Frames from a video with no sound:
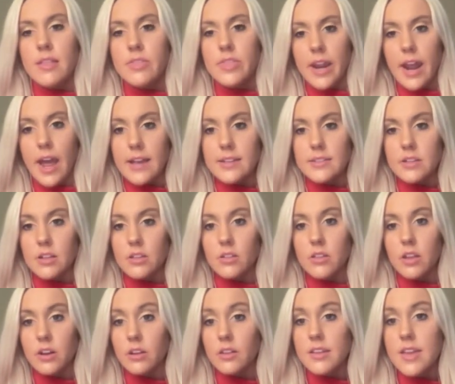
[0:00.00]
that has
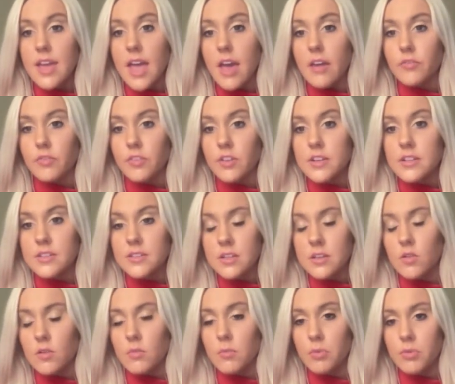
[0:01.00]
literally every
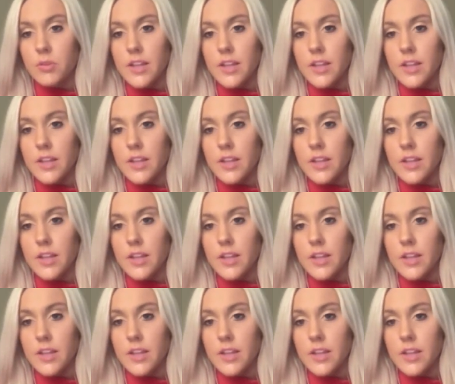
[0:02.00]
single